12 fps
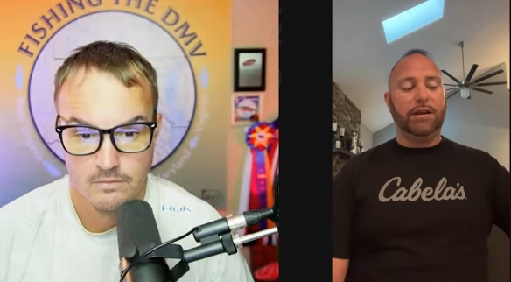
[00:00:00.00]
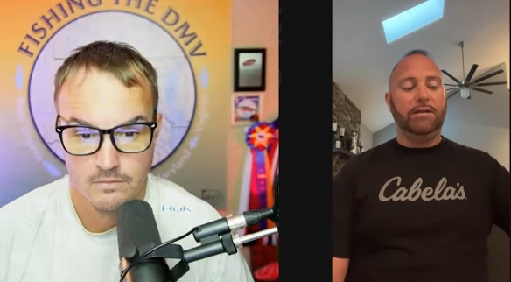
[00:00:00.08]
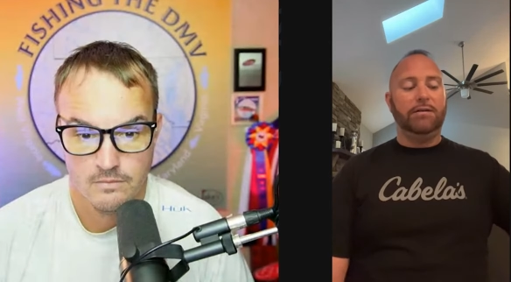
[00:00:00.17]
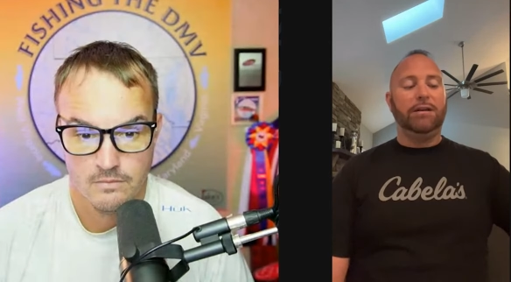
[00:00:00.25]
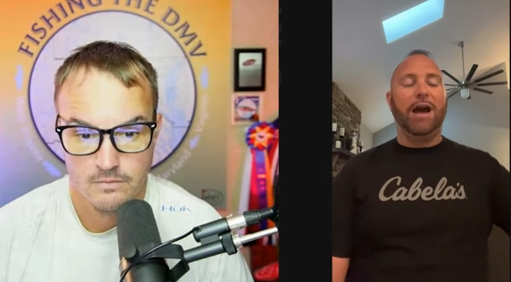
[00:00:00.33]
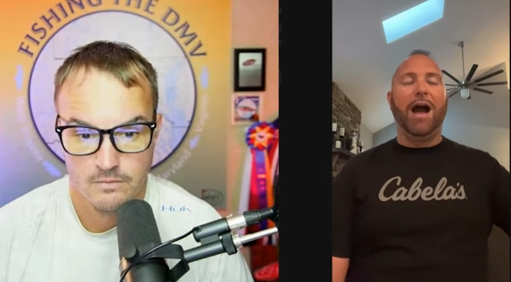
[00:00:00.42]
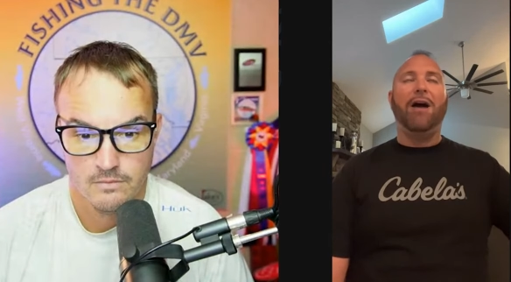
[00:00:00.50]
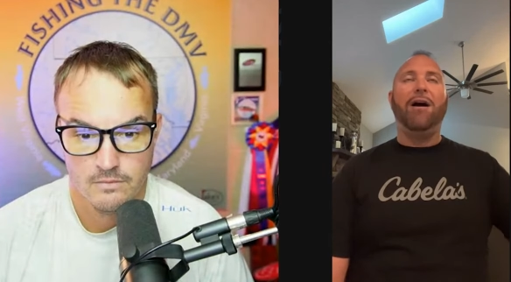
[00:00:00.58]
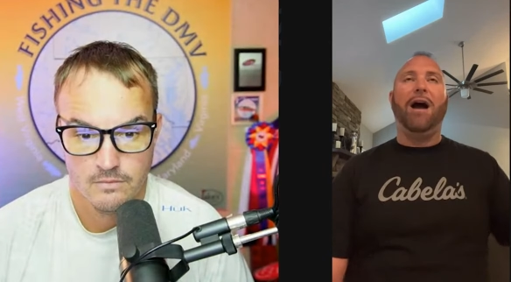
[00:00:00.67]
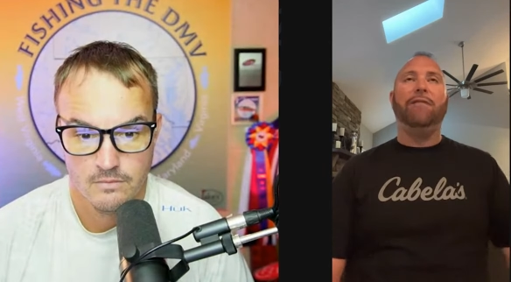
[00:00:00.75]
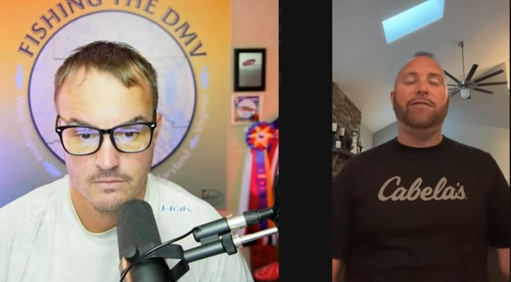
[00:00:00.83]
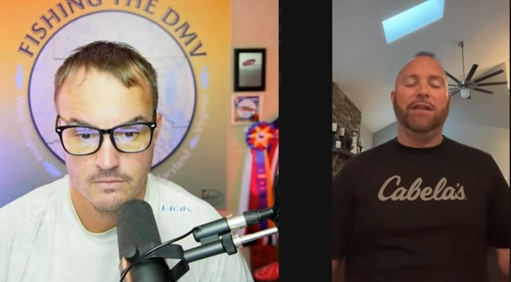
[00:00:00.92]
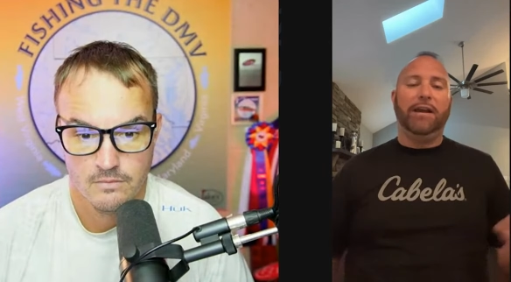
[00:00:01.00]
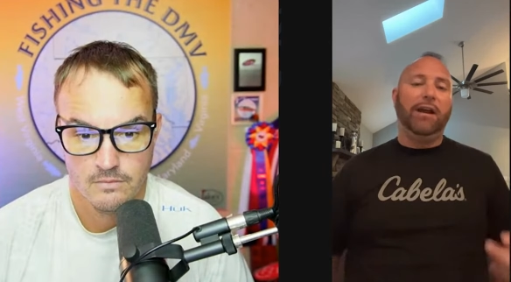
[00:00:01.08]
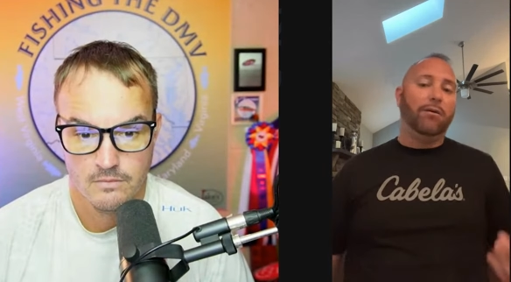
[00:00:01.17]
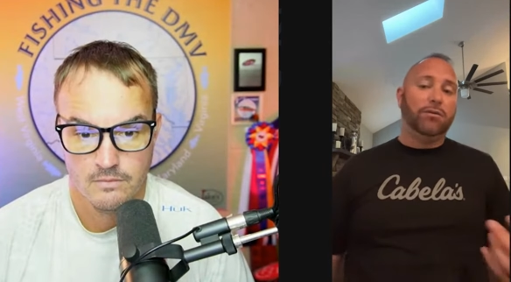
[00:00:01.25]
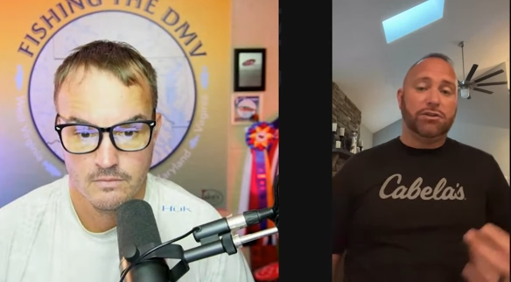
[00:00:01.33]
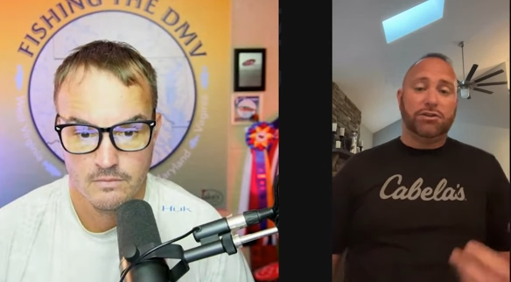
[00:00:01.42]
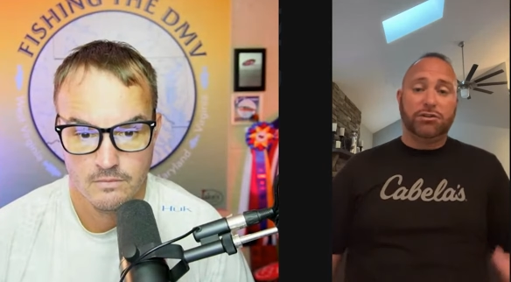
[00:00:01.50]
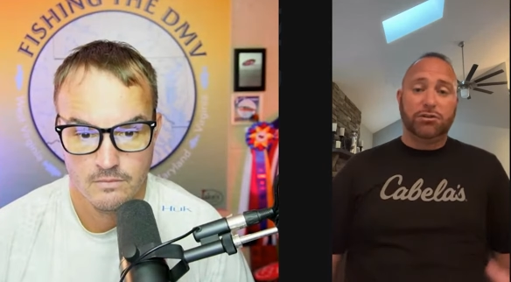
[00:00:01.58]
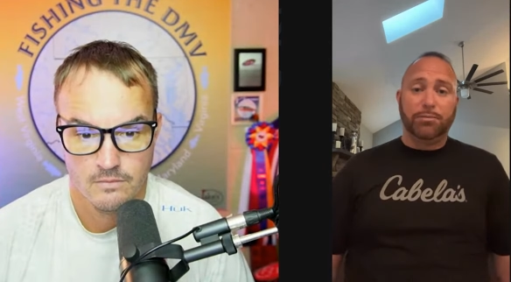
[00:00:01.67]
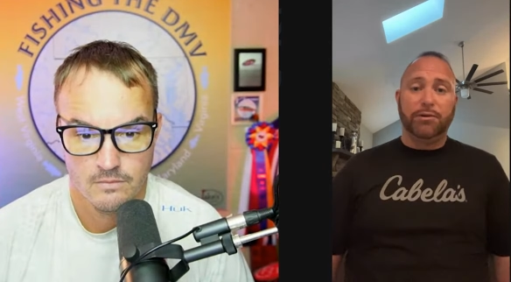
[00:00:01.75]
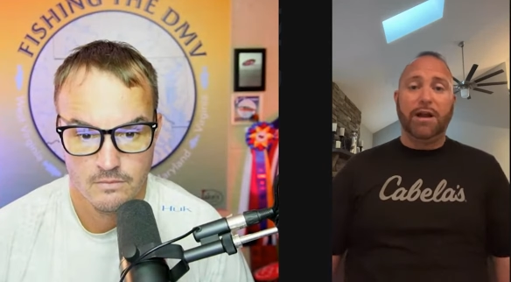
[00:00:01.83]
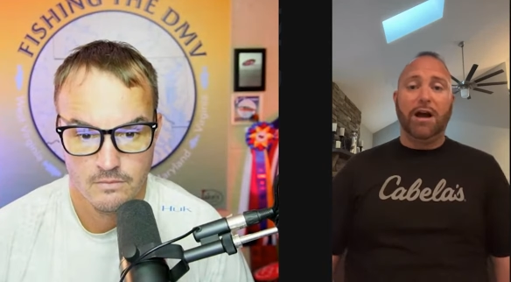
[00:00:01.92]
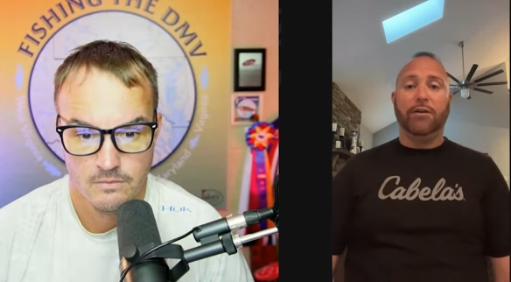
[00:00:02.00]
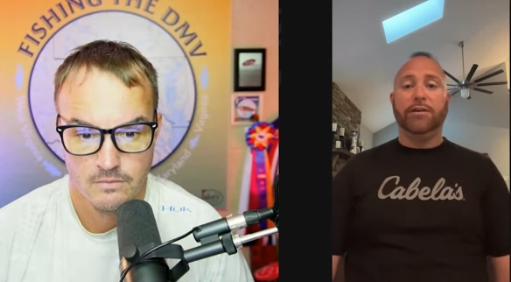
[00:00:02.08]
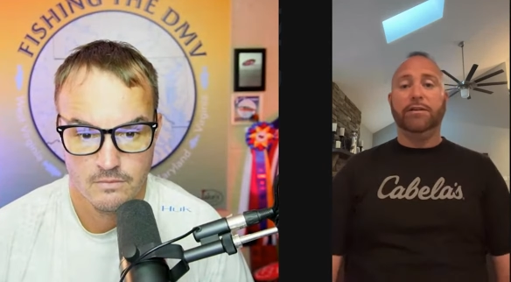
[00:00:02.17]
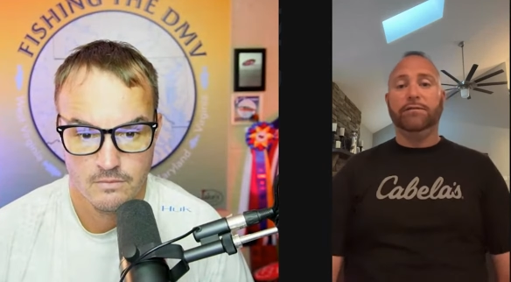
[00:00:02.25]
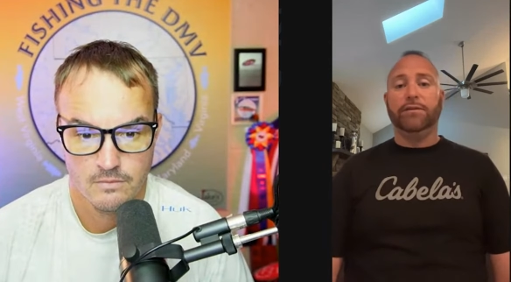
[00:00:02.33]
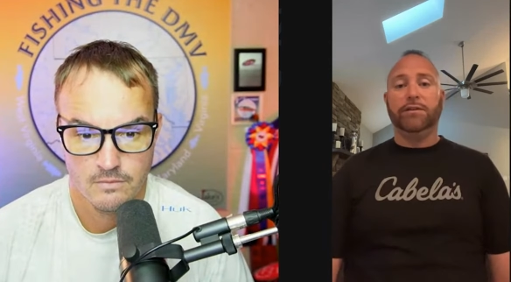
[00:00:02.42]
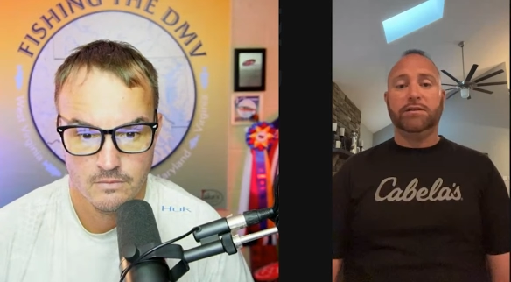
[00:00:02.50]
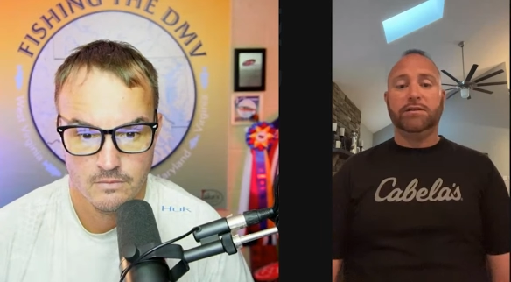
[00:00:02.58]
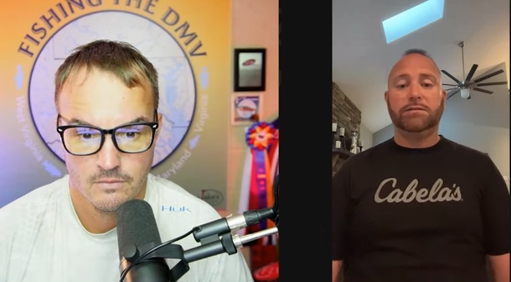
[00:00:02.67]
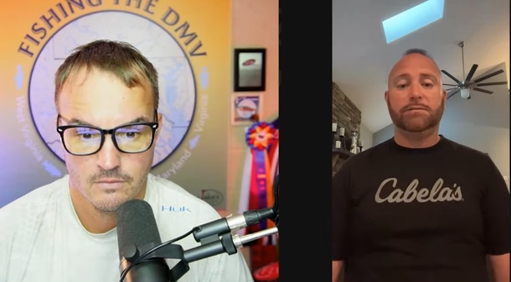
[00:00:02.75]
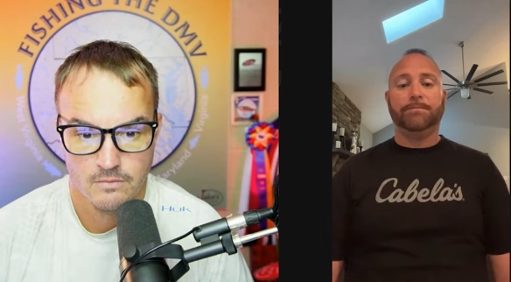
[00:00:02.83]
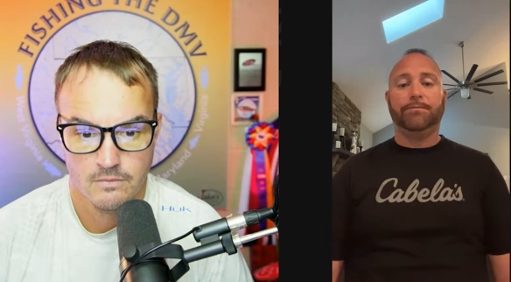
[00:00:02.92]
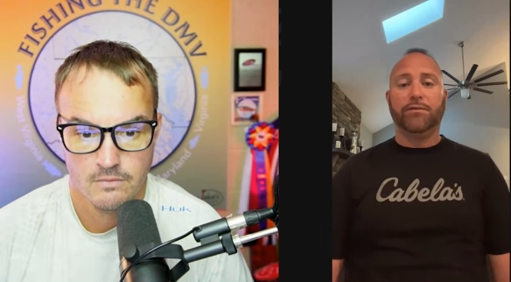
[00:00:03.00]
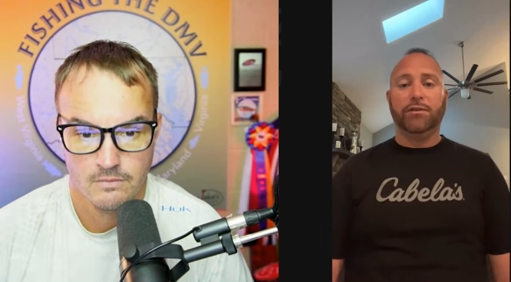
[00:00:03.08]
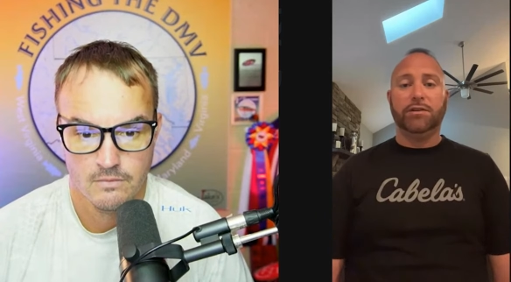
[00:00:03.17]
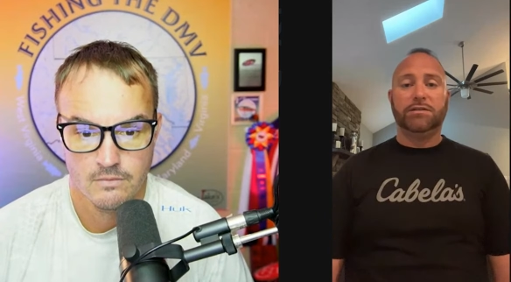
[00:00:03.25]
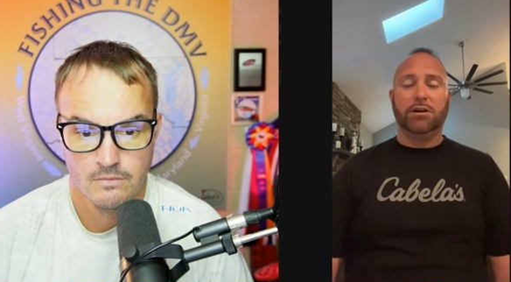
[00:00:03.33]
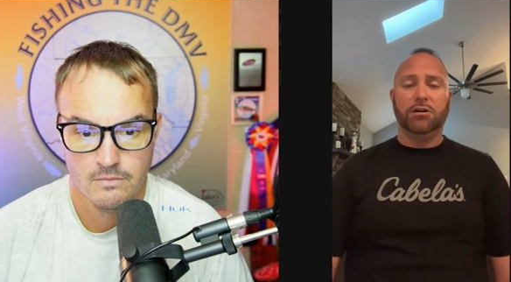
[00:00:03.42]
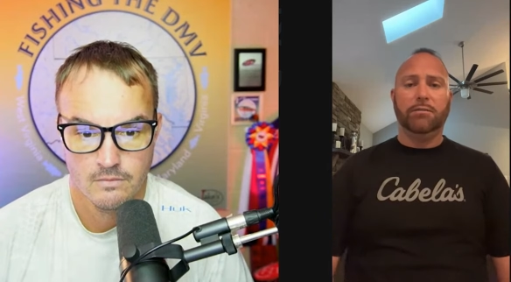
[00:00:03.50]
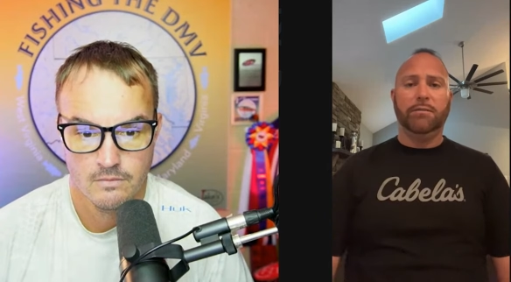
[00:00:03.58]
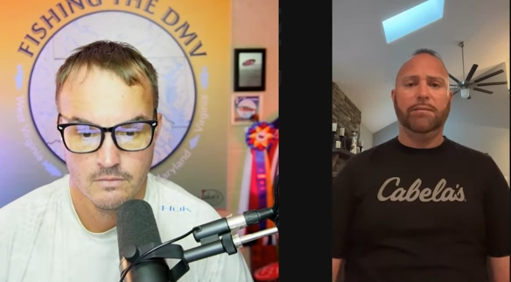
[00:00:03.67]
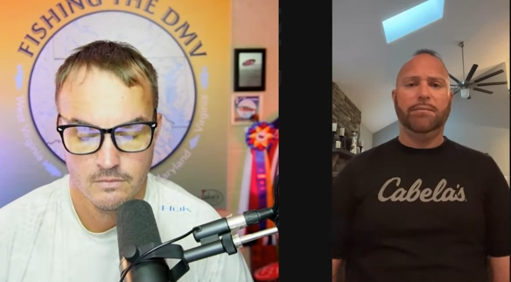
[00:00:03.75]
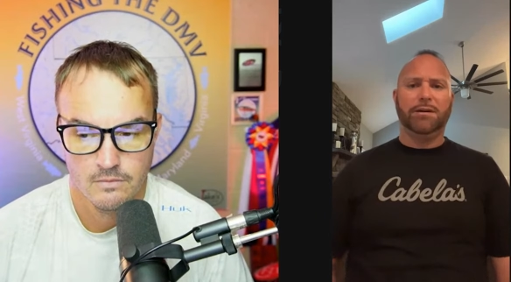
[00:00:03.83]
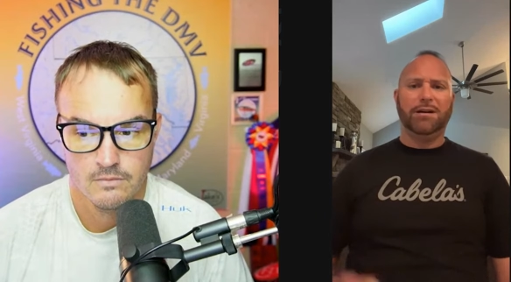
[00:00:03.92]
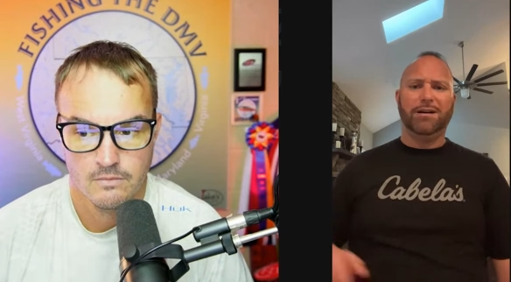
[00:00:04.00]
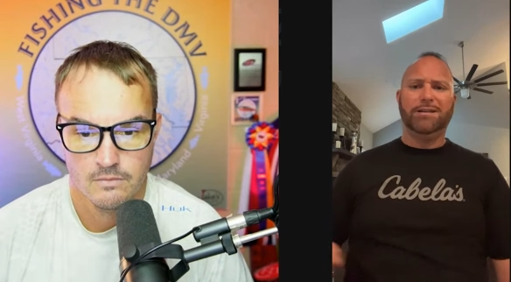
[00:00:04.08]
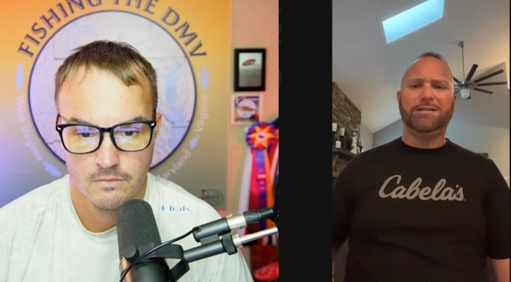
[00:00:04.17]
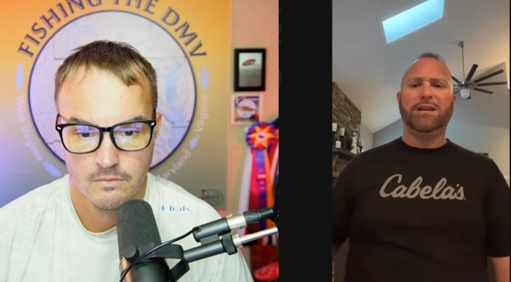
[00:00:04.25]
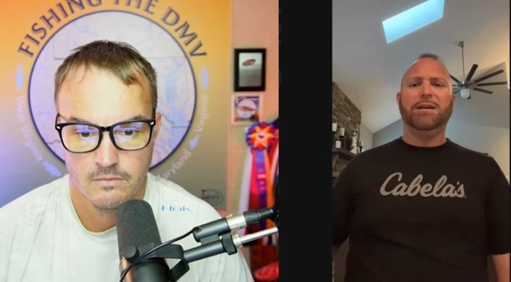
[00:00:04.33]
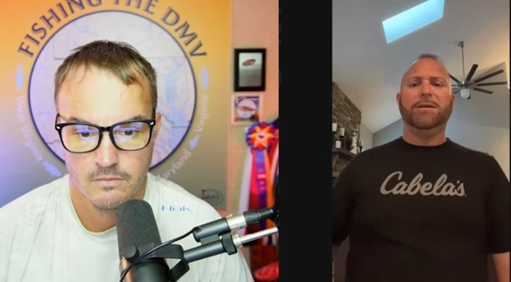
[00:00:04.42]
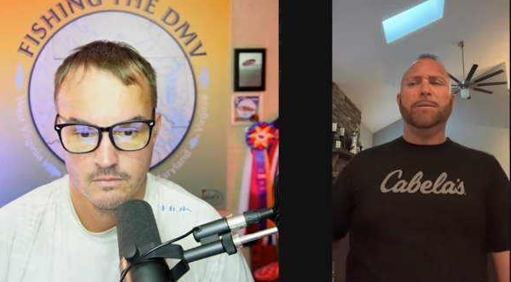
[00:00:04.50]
Speaker 1: It, I, I feel like I was just super dialed in for this, for this tournament, because